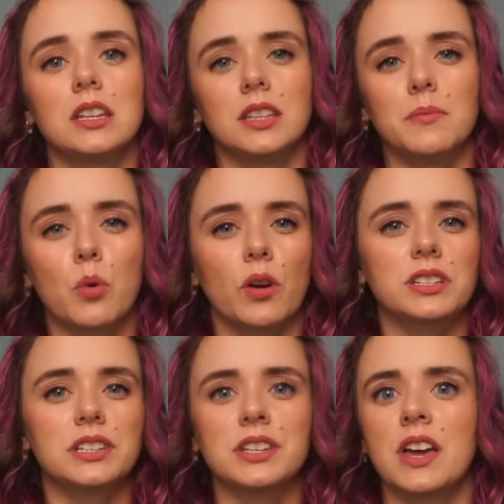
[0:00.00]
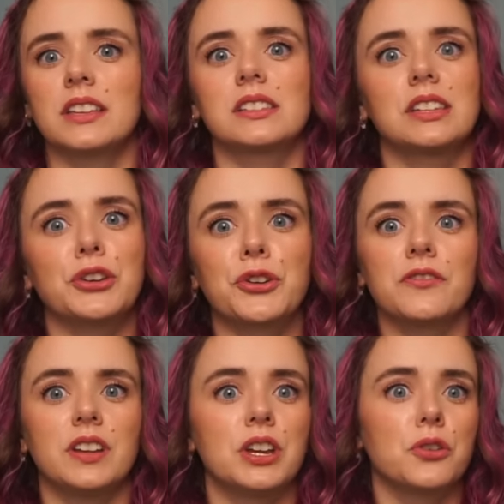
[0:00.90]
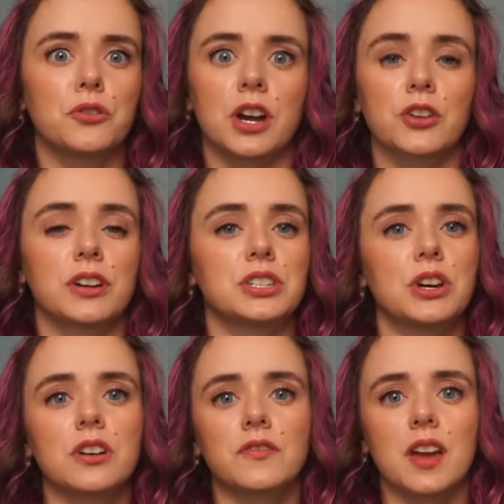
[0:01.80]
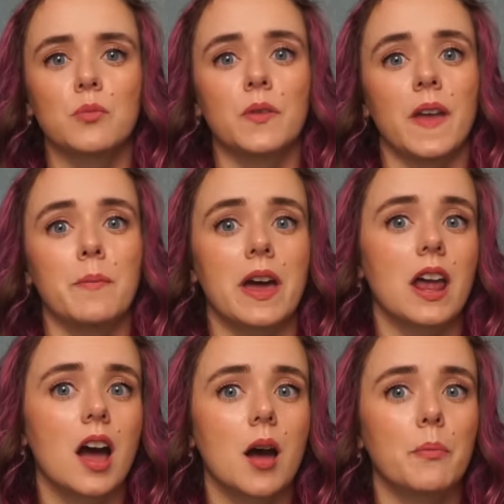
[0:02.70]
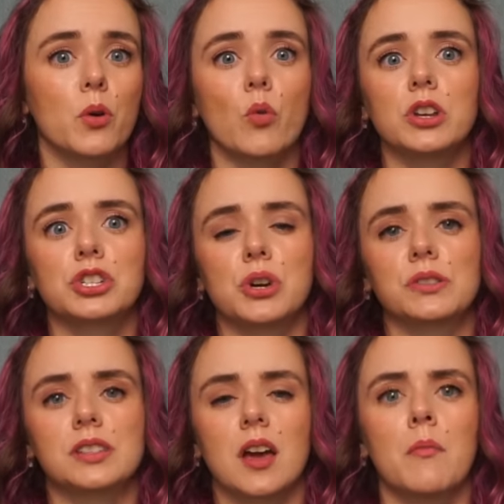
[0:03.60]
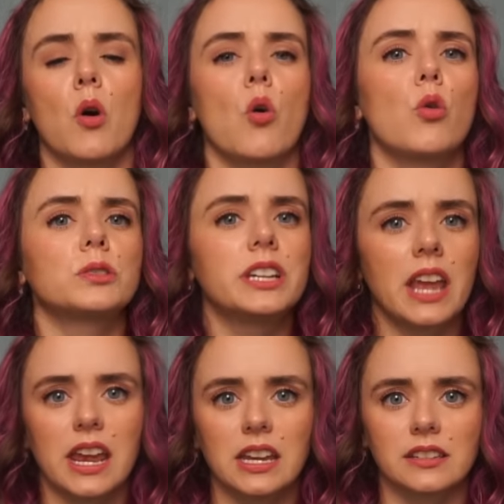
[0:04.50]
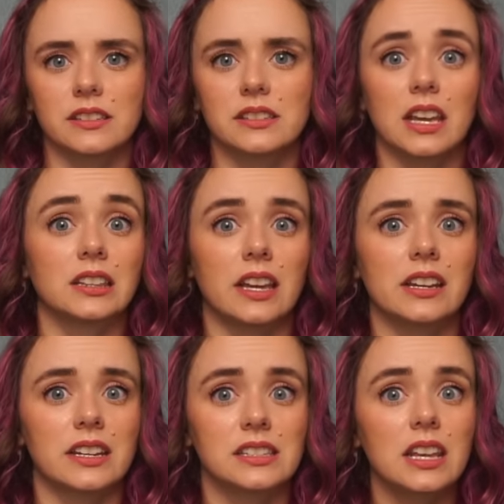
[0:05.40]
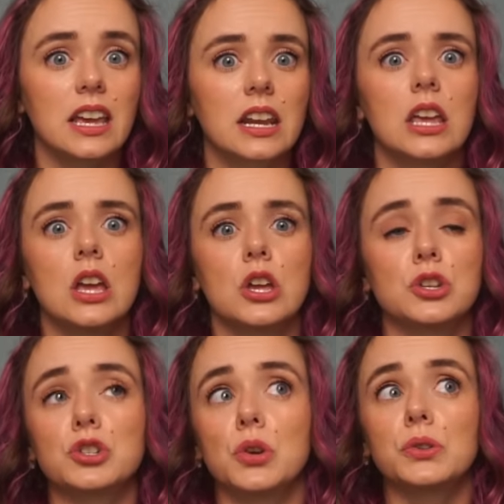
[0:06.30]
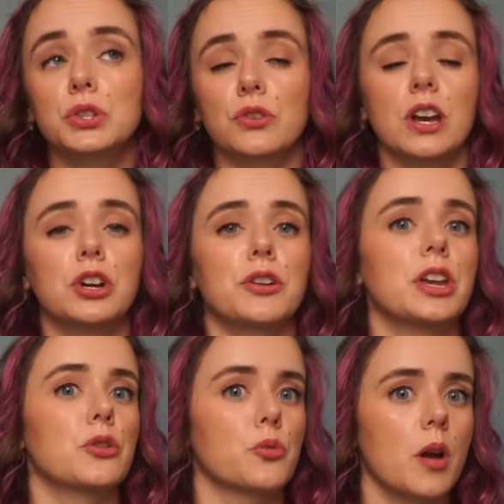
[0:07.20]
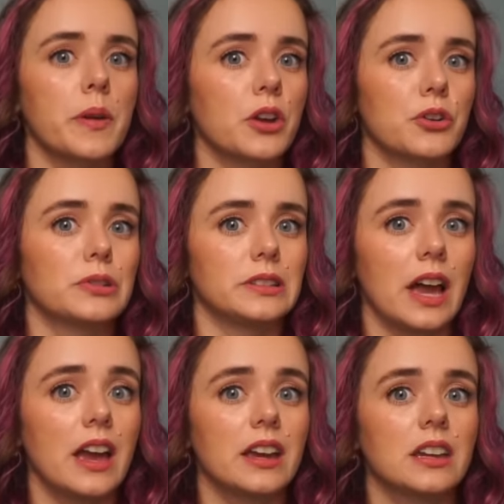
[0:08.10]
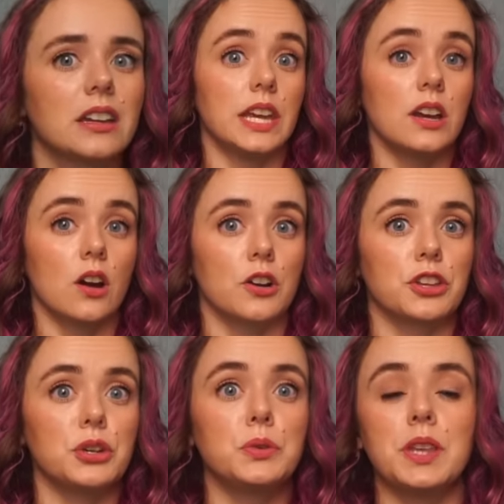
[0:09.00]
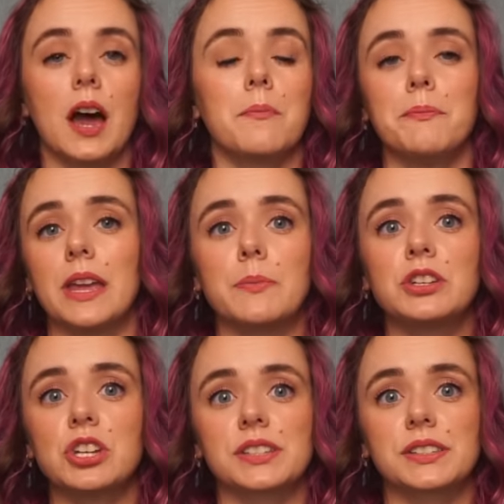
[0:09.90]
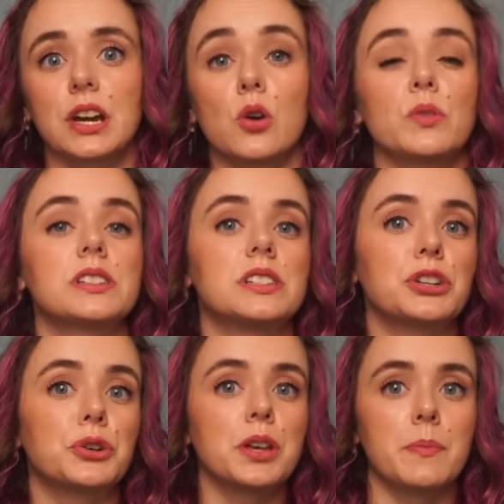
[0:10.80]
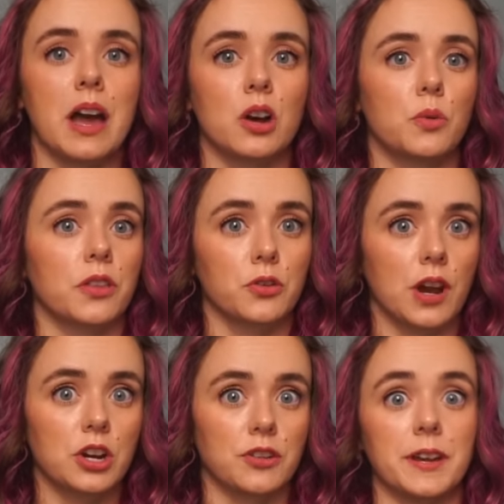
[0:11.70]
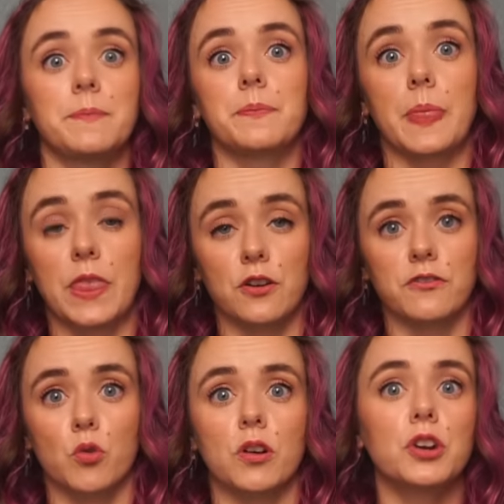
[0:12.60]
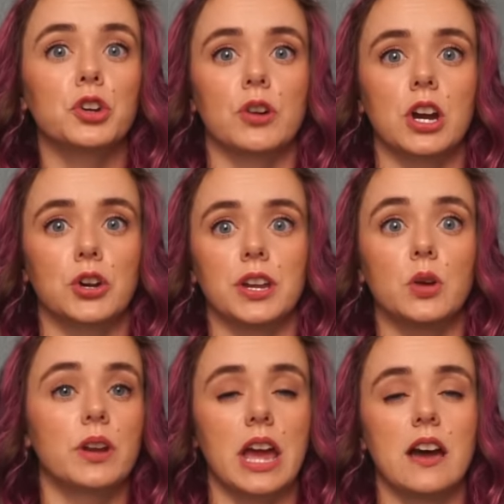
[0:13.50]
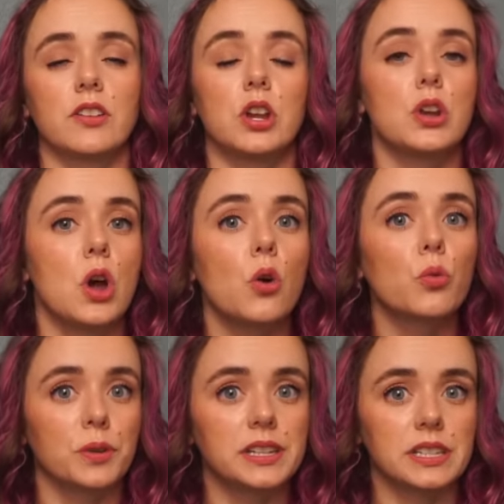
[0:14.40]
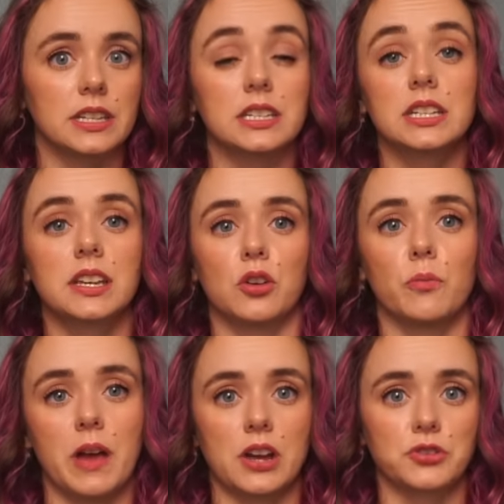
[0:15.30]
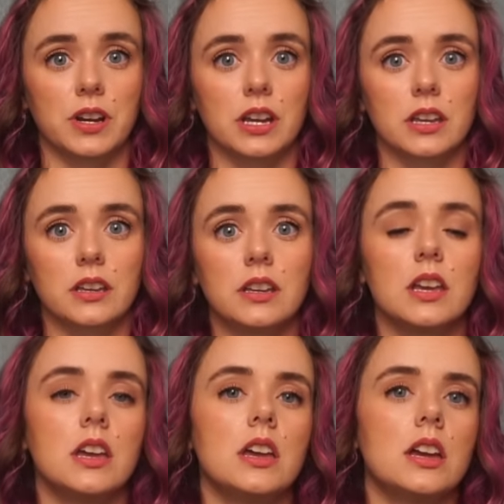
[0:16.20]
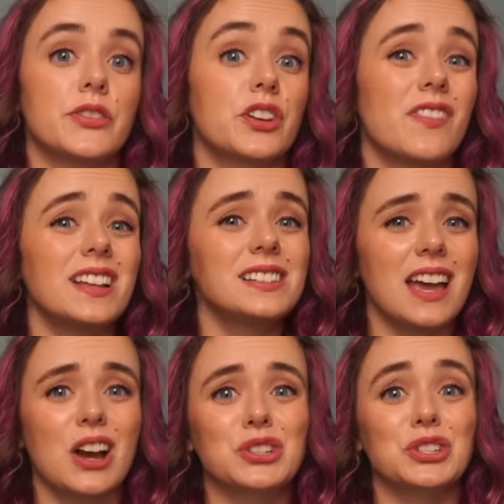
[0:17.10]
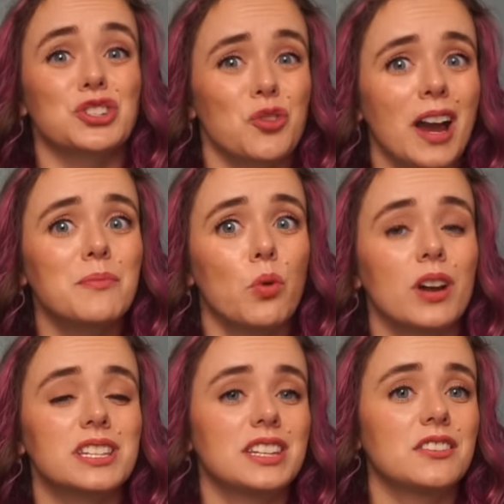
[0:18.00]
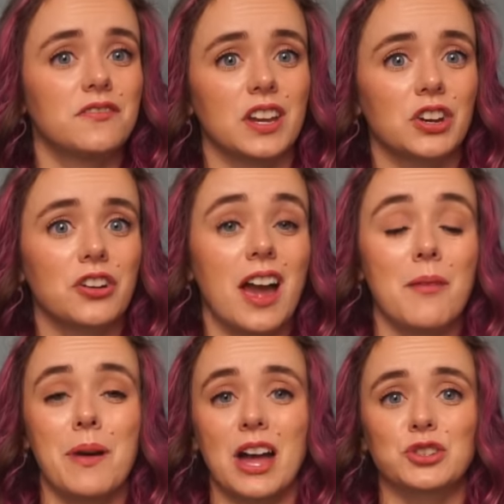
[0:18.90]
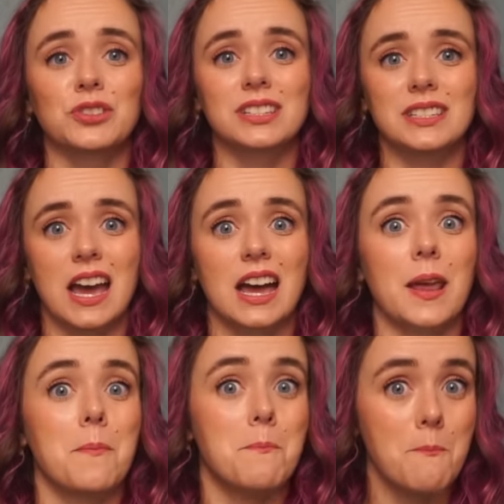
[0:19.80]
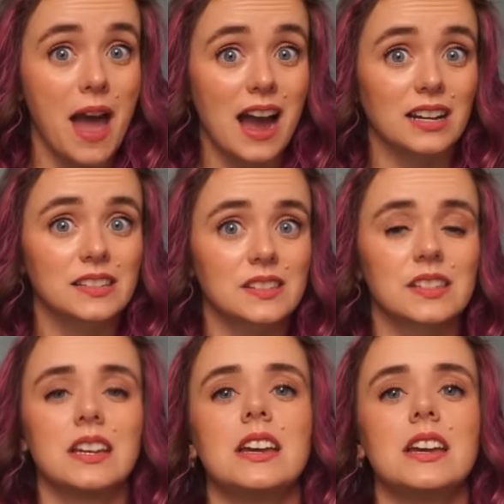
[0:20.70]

They pointed to that secret video Gregory took of them when they met up, which shows them holding hands and, like I said, shows Gregory rubbing her leg. They argued that maybe Jessica was secretly back with Gregory. Therefore, Gregory would have no reason to kill Patrick. The defense actually tried pointing the finger at Patrick's dad, Max.